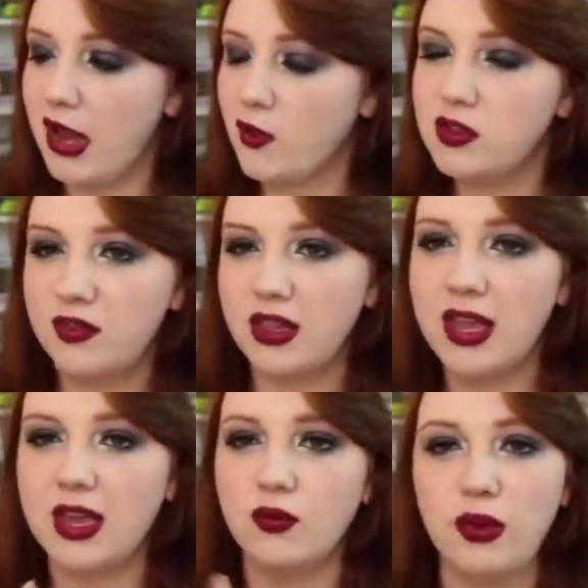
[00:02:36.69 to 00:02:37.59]
And I always feel
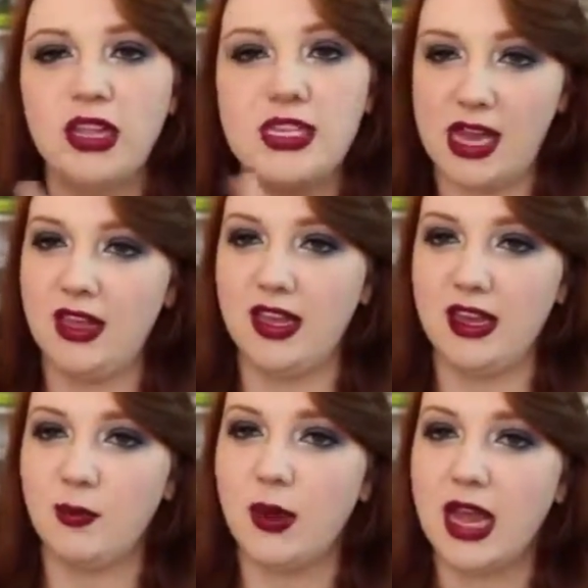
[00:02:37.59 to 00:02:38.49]
like a real
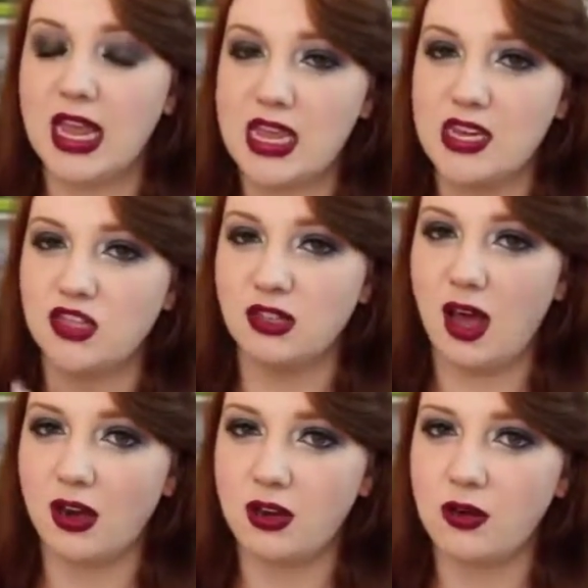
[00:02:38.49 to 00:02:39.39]
Italian when I eat
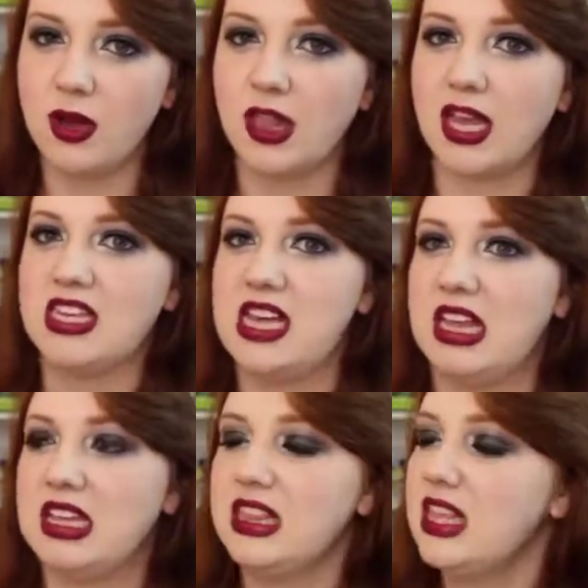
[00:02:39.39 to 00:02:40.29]
gelato and like
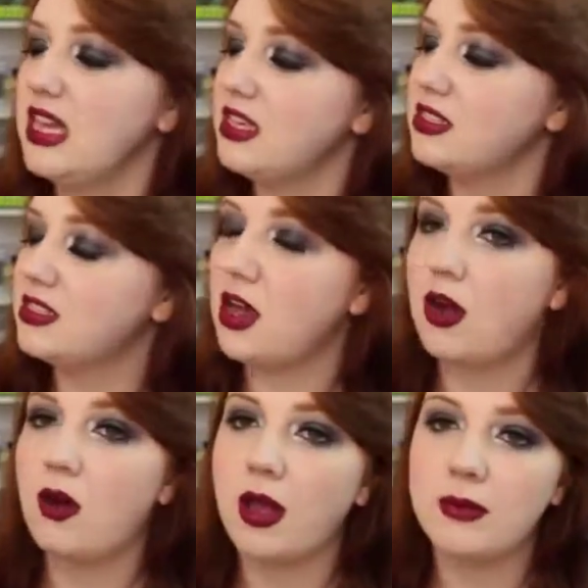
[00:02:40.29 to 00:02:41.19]
Italian things,
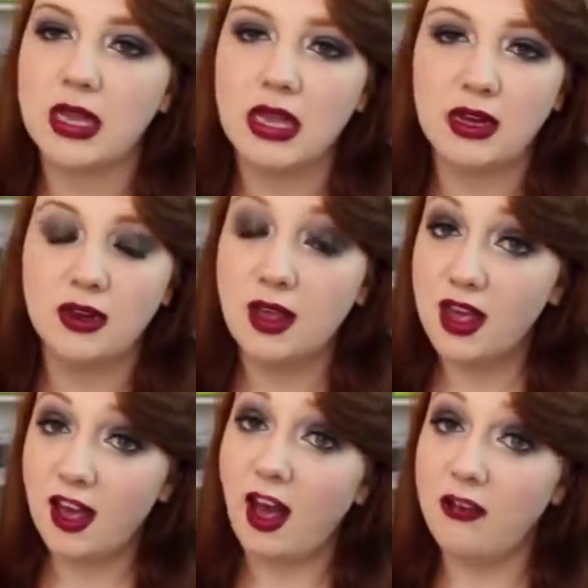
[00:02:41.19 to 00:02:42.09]
so I mean,
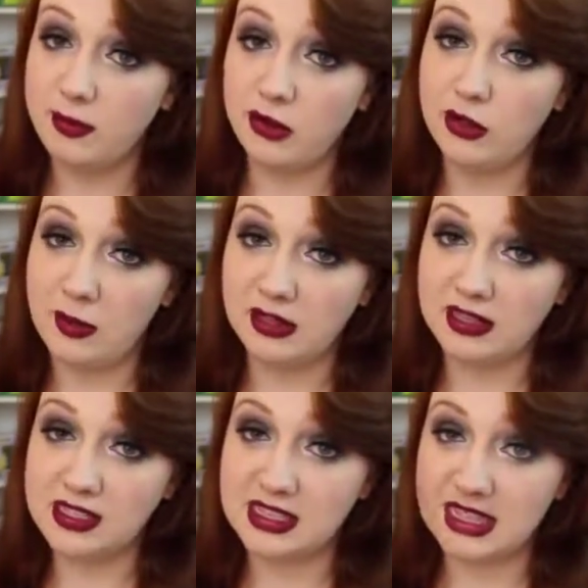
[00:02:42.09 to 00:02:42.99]
I've been all about
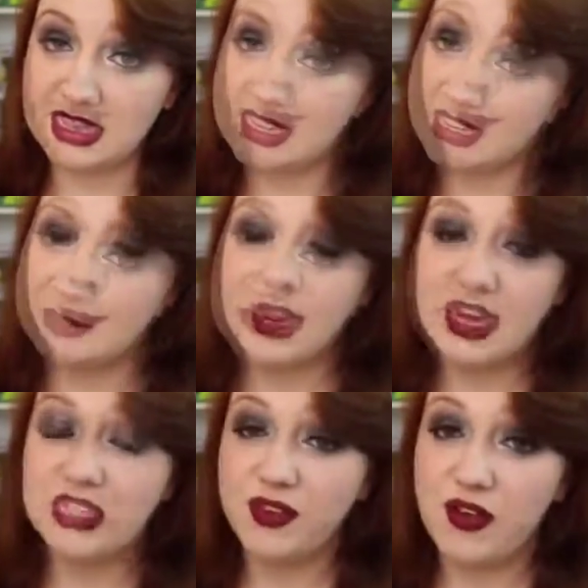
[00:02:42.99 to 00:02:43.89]
this lately. My
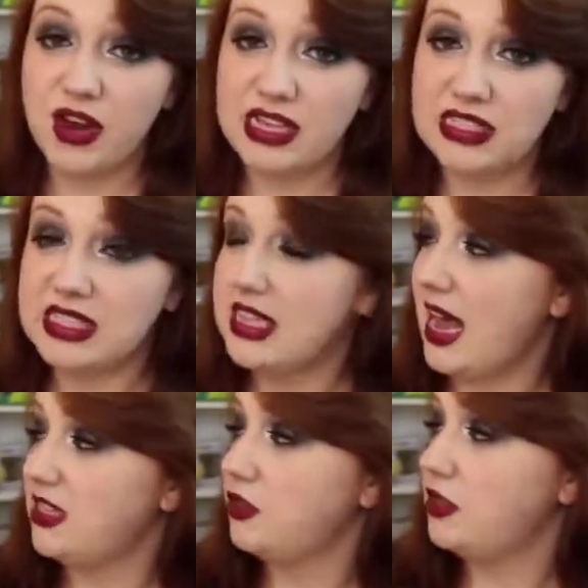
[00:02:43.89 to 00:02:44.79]
next favorite is this
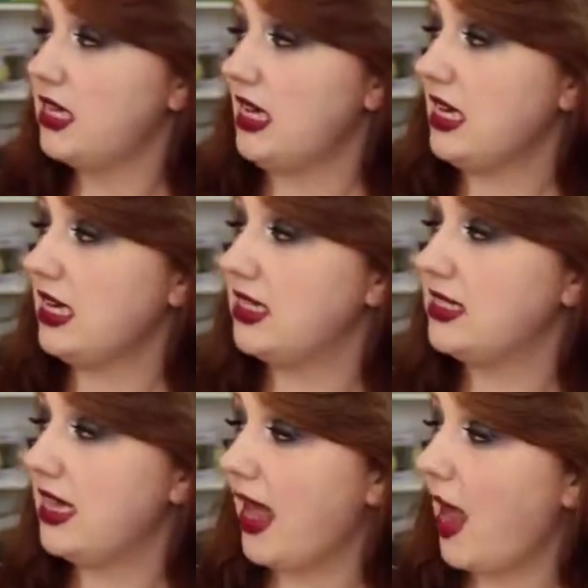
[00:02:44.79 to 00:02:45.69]
Tazo tea. It
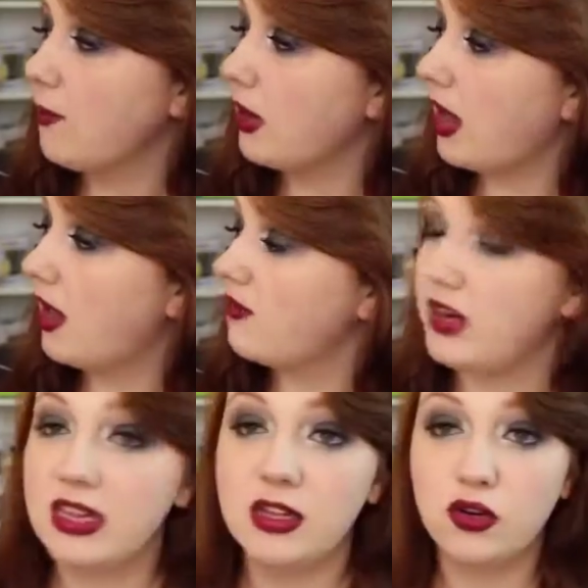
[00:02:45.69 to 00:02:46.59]
is the apricot
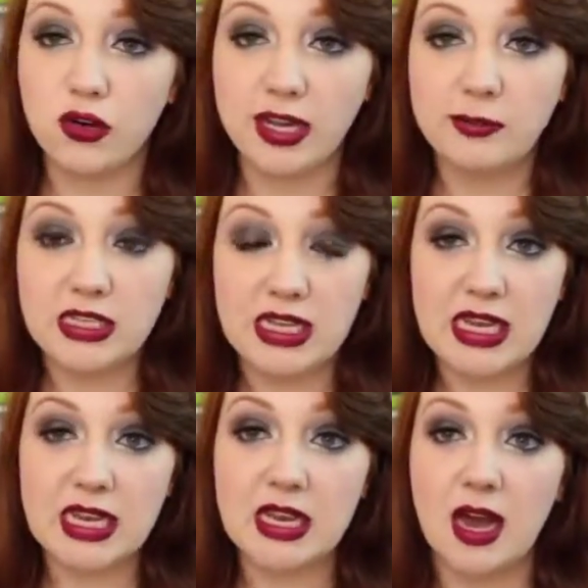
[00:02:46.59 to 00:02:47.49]
vanilla cream
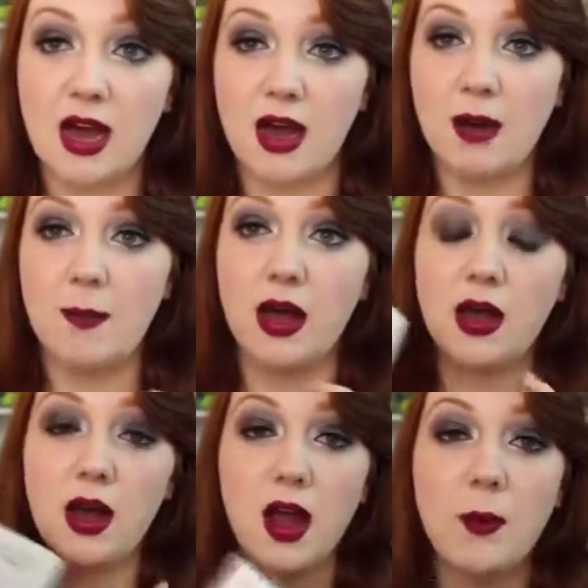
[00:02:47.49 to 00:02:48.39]
tea.
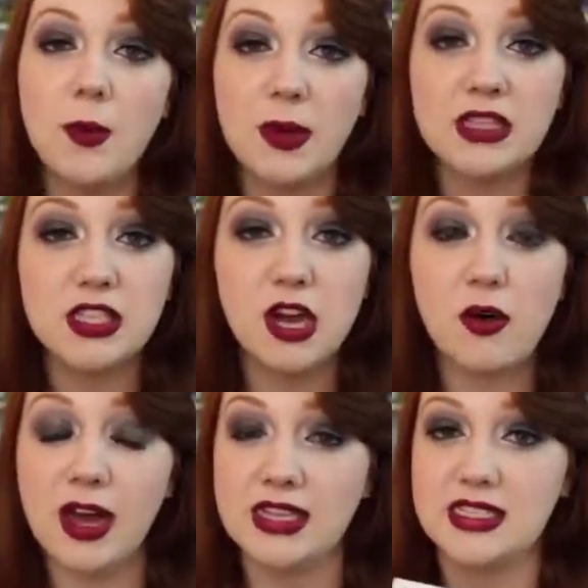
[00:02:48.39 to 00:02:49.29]
A couple months
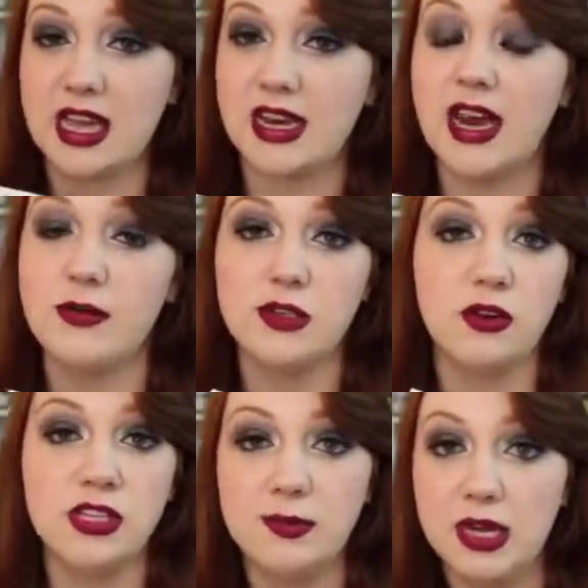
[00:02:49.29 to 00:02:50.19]
ago I decided I was
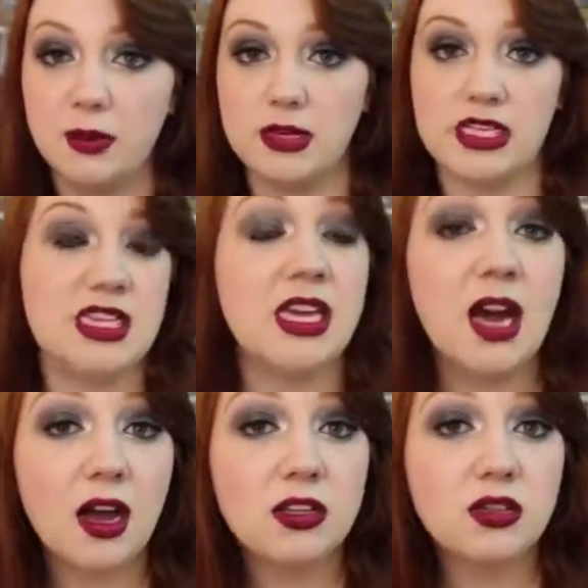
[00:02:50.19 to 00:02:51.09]
going to become a tea
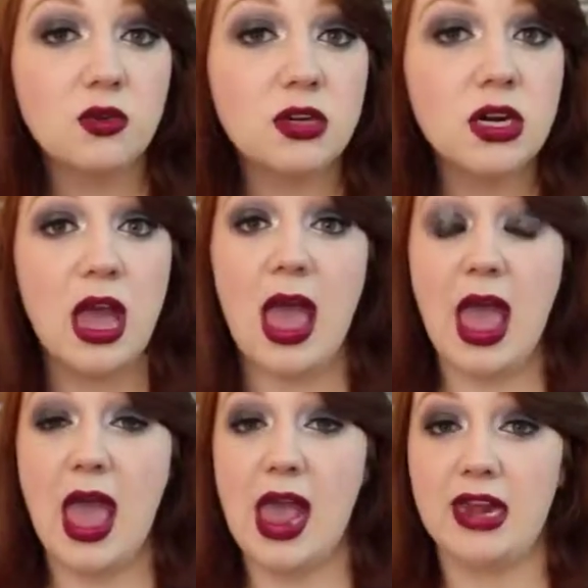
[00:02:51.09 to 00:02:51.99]
connoisseur,
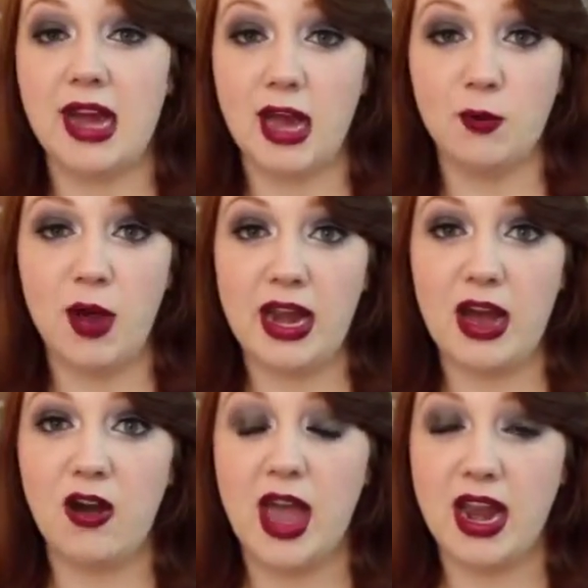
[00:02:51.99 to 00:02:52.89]
and I went
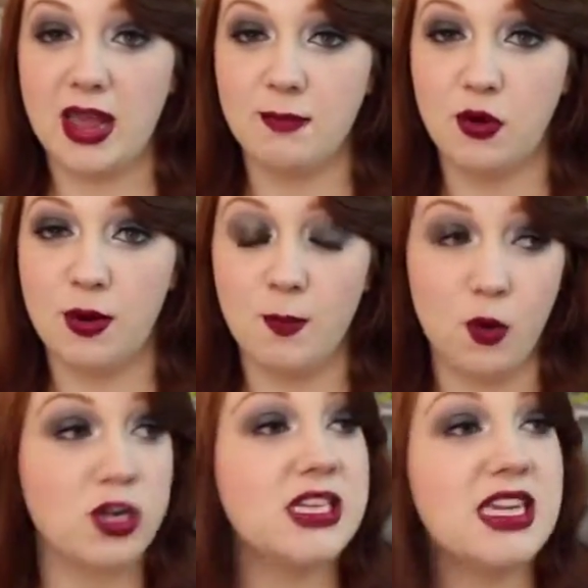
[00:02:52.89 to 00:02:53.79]
out and I bought
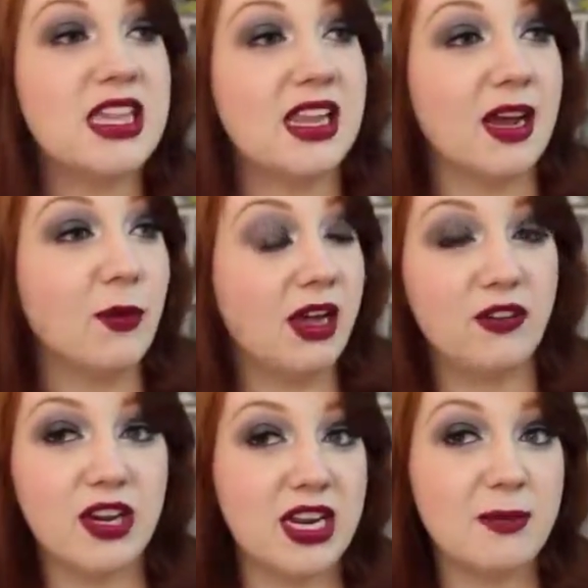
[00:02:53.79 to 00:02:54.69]
more tea than I will
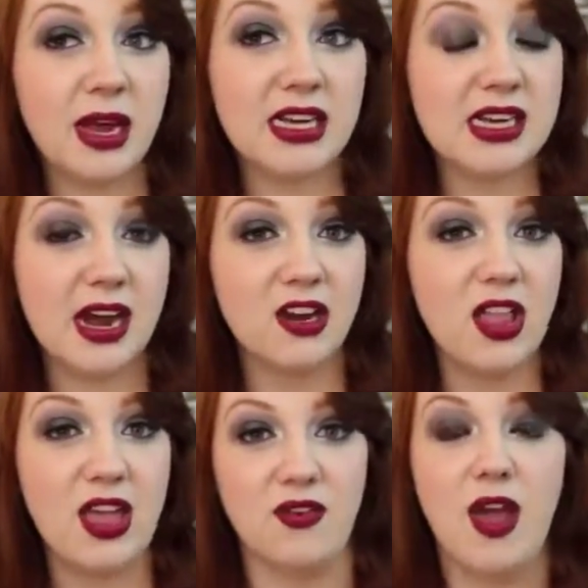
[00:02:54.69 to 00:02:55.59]
ever need in my entire
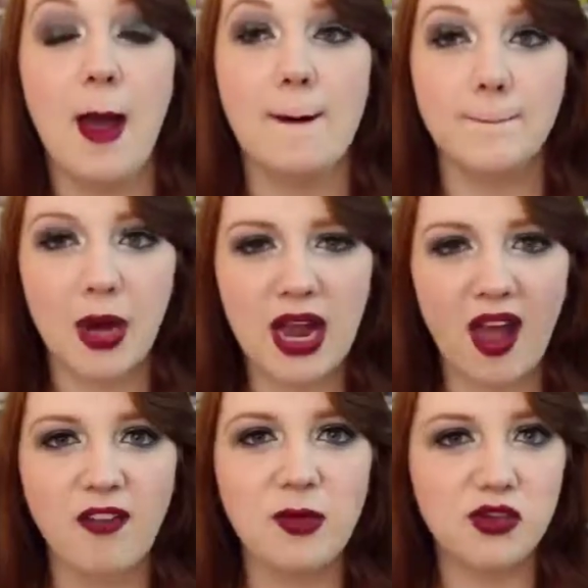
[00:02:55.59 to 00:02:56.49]
life. But
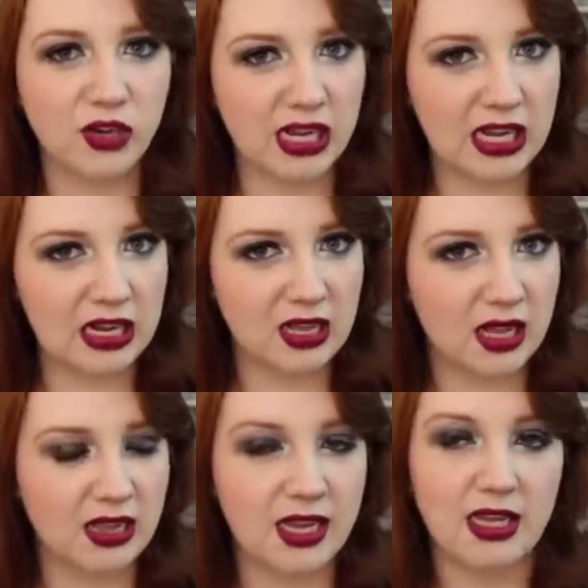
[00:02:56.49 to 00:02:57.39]
I've been drinking it a
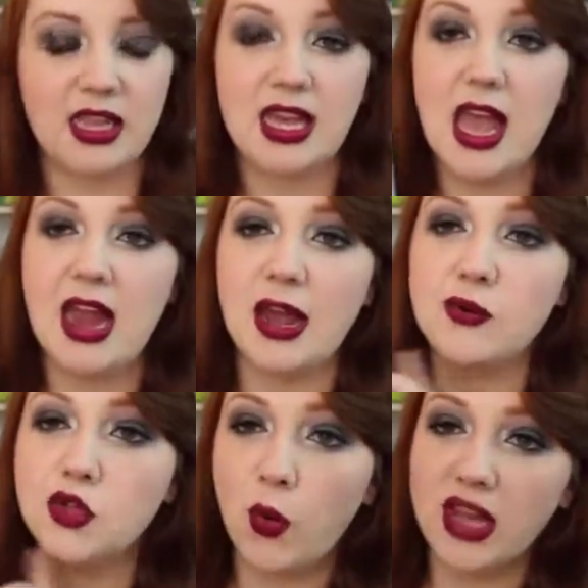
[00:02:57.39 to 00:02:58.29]
lot lately, and I
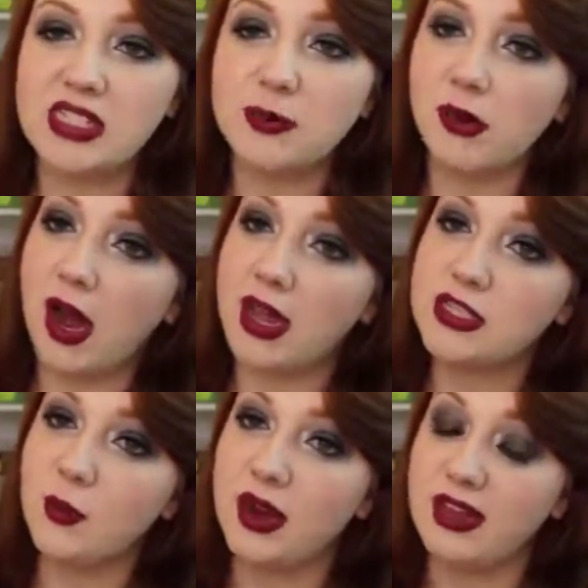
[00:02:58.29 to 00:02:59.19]
was quite
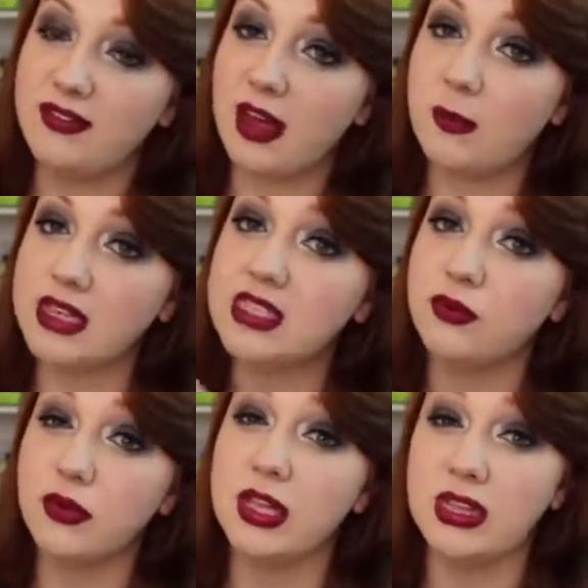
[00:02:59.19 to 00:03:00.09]
surprised when I found
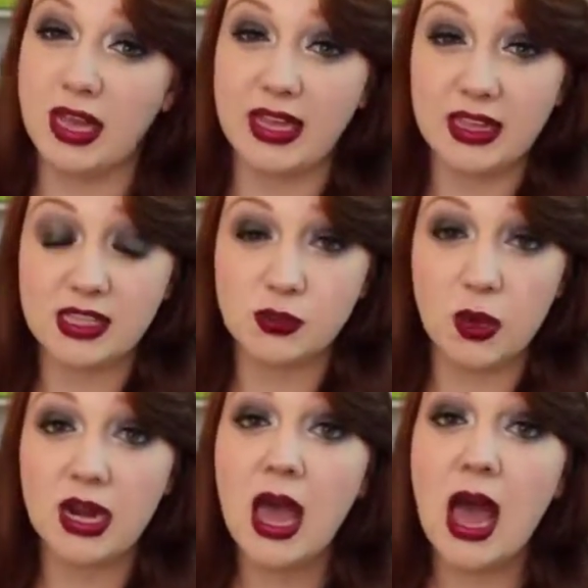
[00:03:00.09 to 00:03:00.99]
myself really liking this
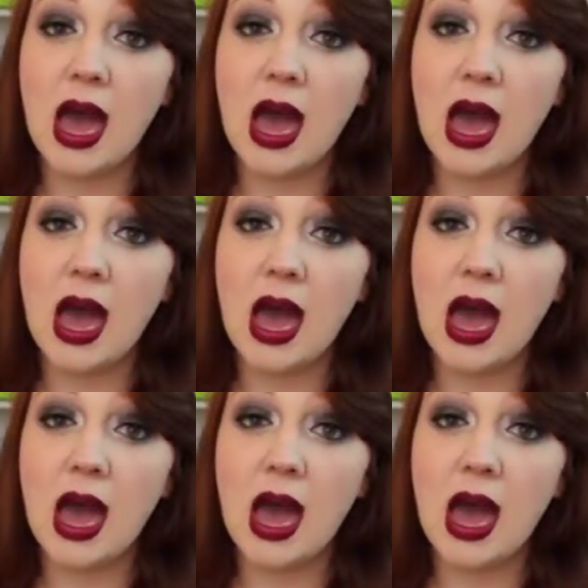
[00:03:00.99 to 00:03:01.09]
one.